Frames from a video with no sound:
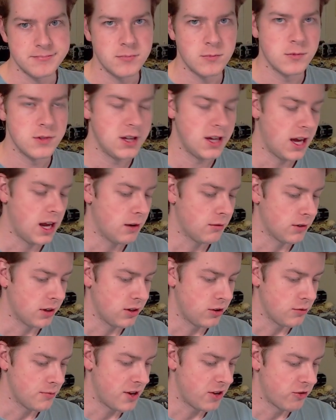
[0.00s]
you can't really
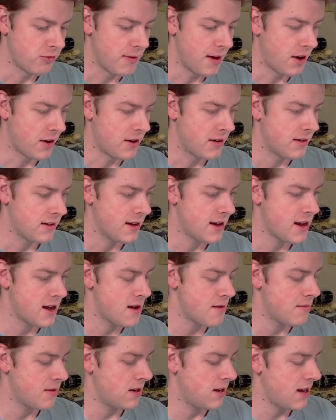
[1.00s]
do much about it.
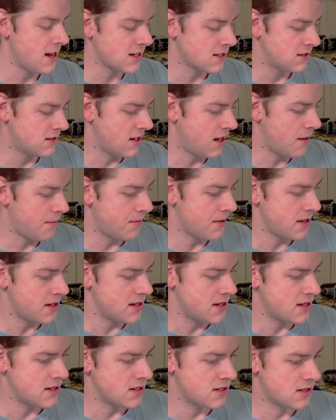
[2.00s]
Next up
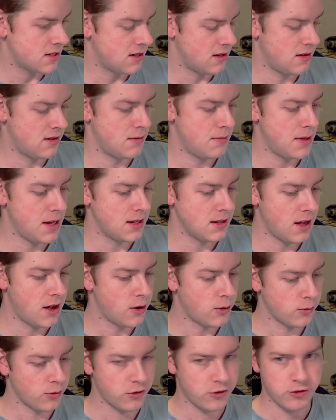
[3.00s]
is the big
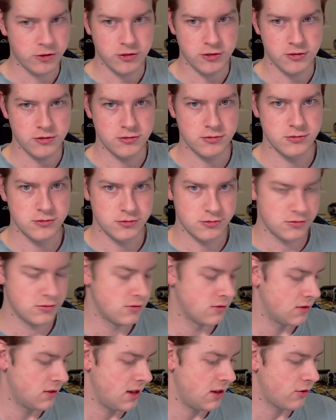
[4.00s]
dogs.
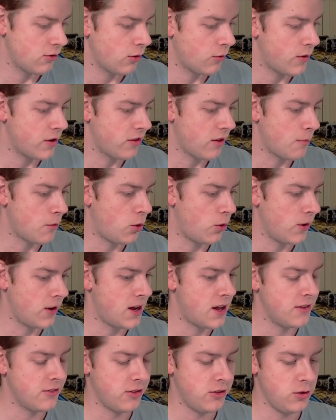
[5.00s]
These are the ones I'm holding
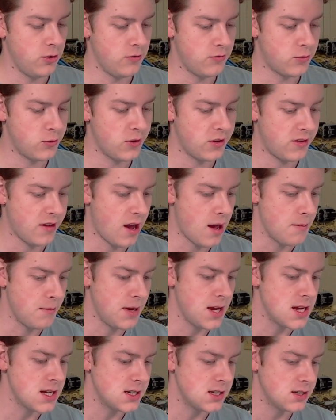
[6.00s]
on to for the time
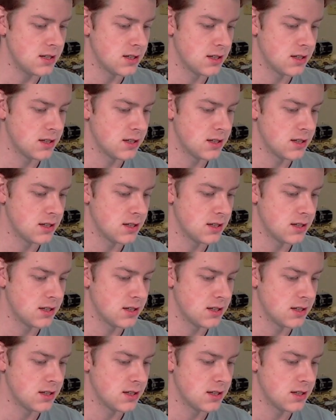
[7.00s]
being.